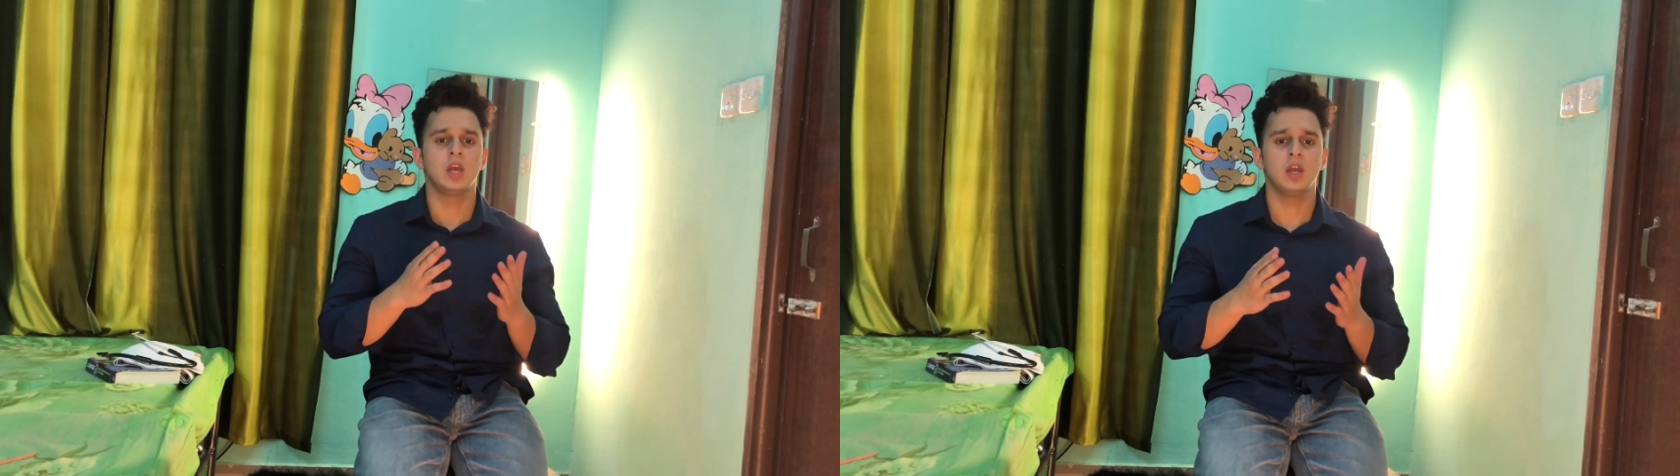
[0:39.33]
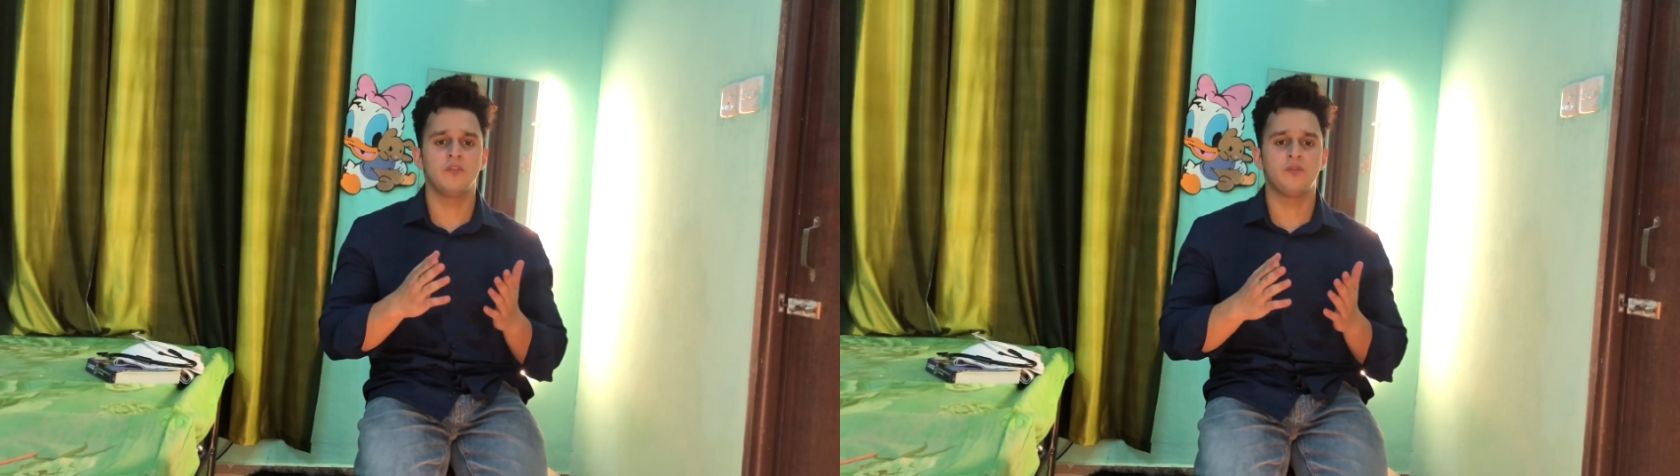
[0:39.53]

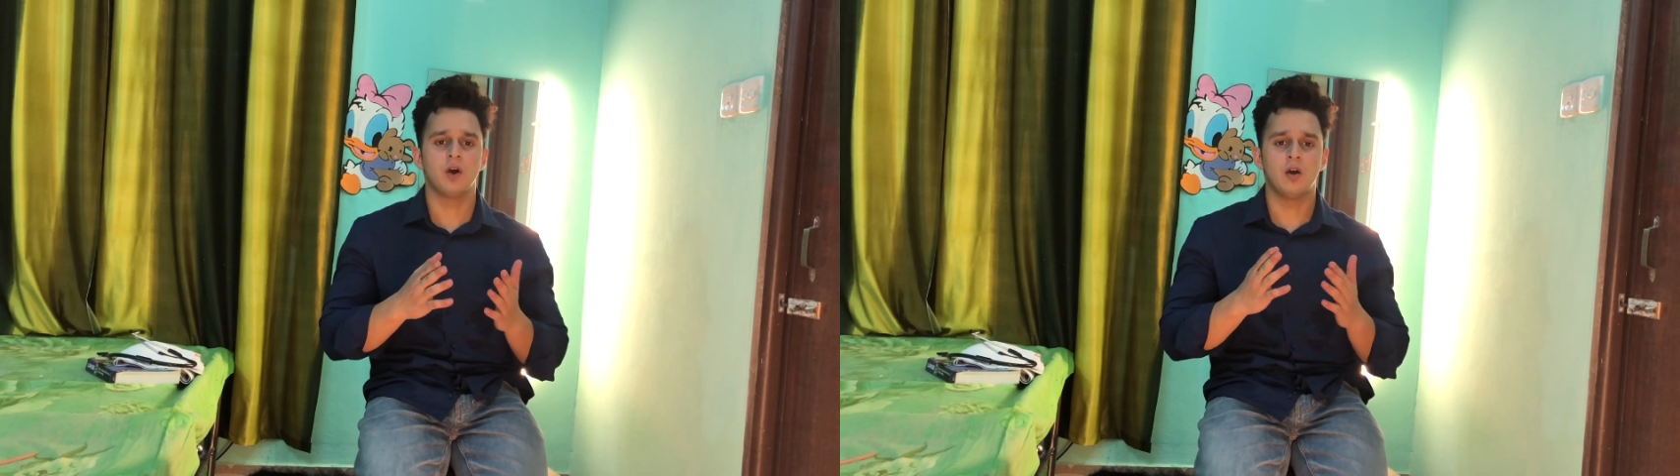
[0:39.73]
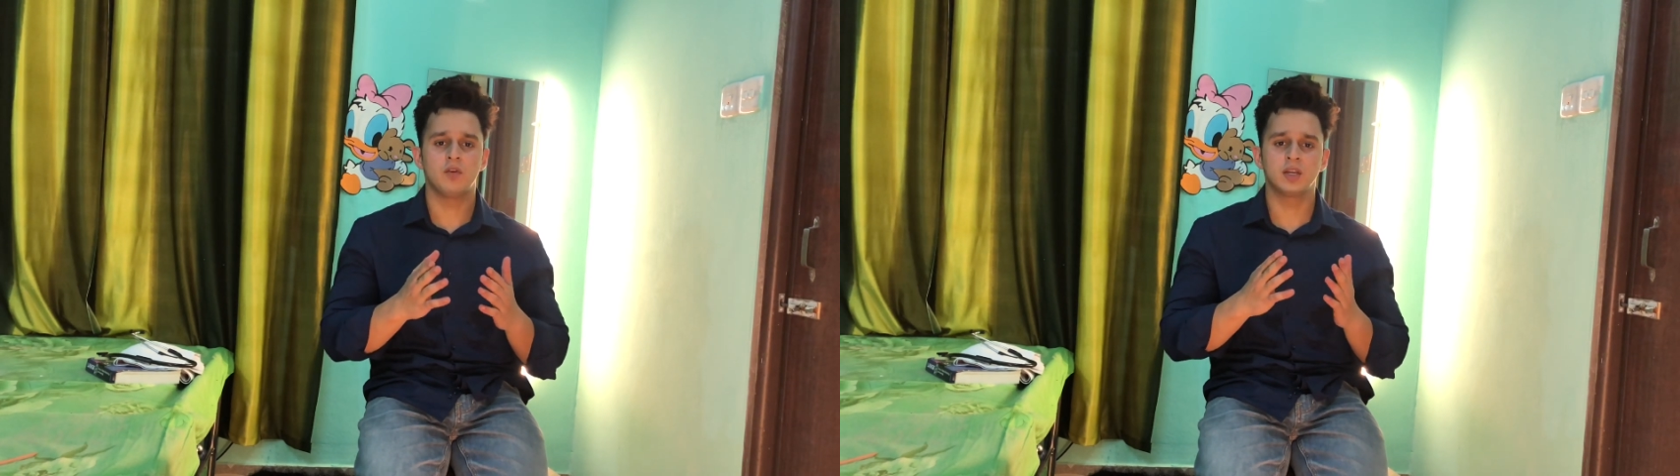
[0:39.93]

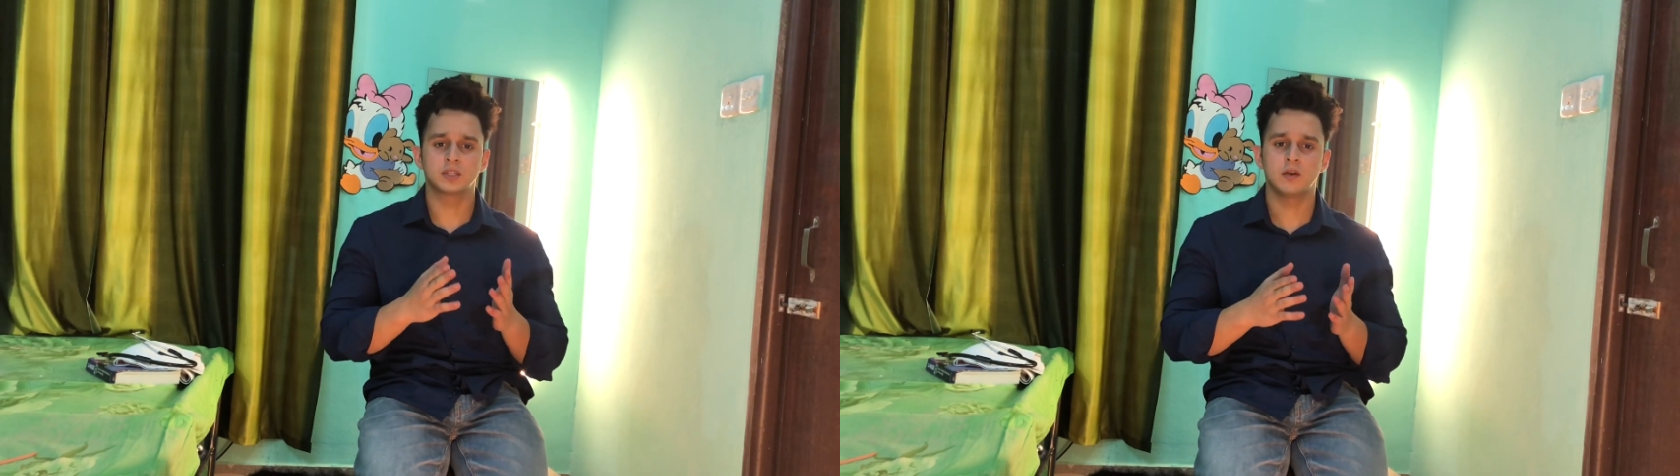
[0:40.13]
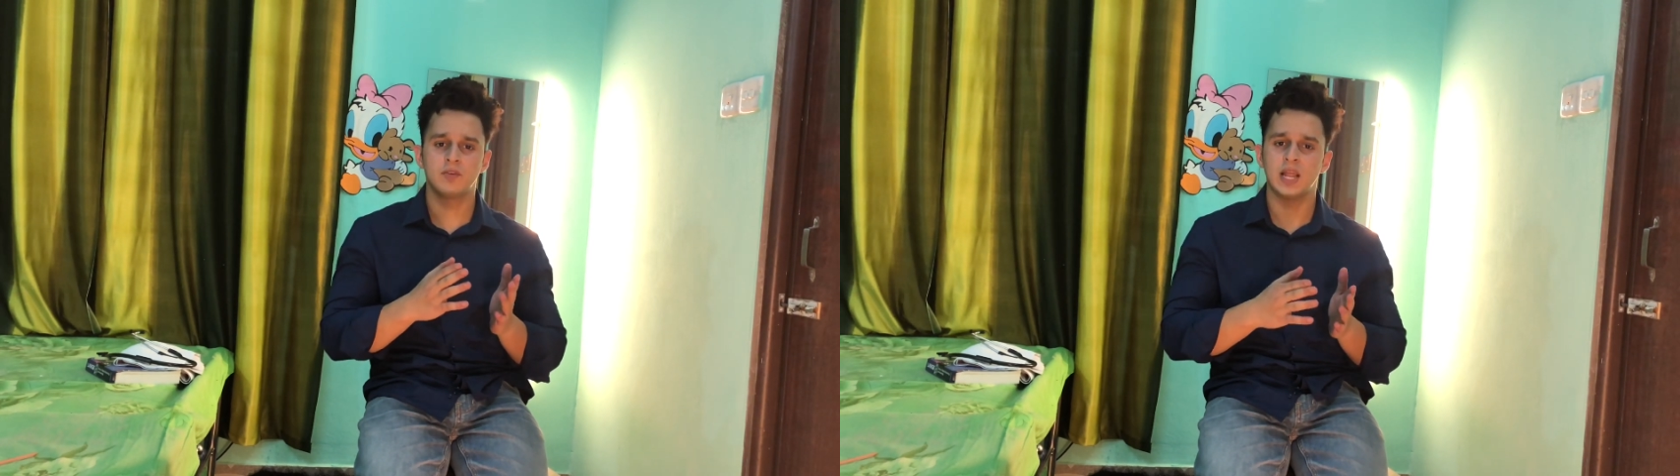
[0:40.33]
If our
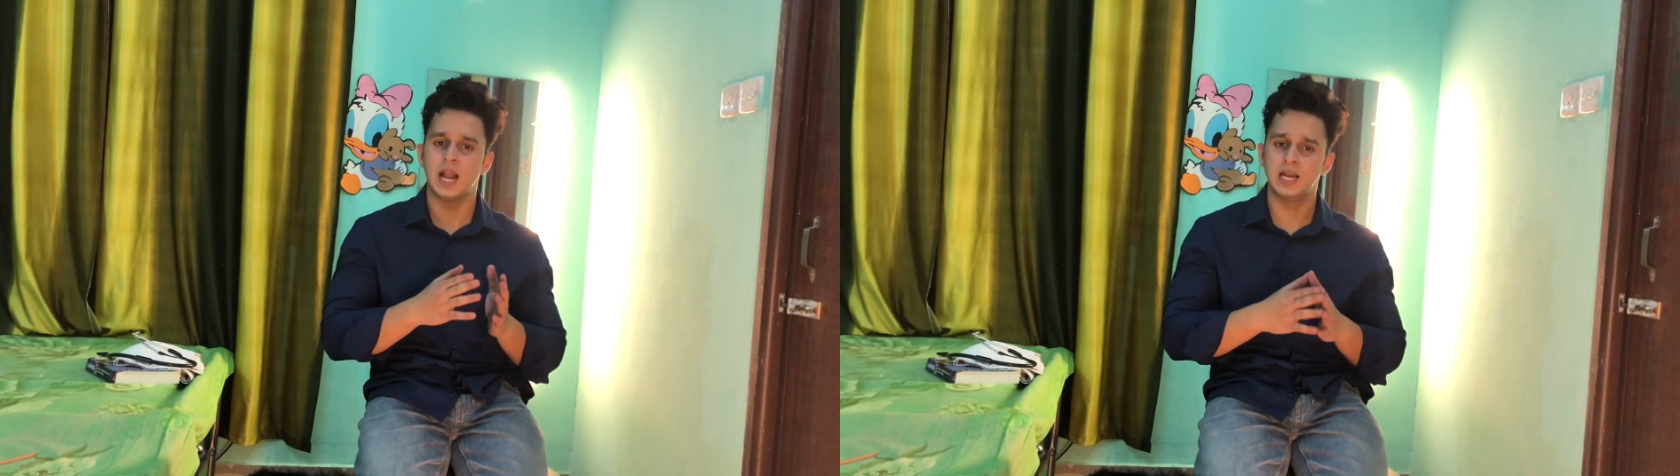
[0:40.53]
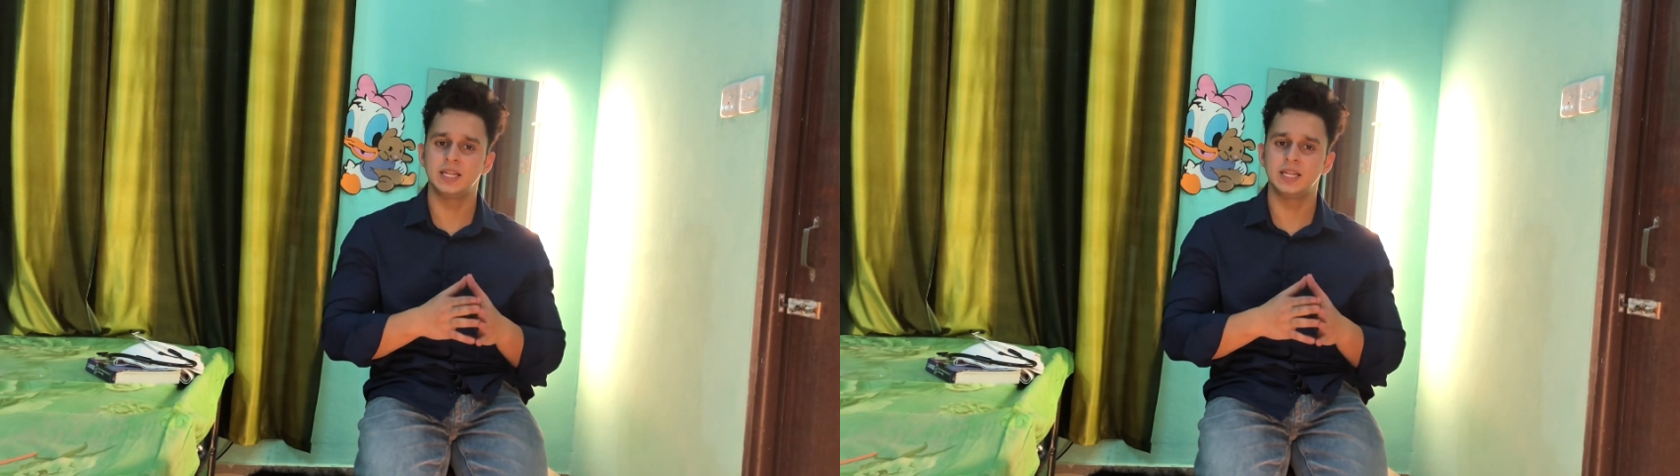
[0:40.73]
exam will held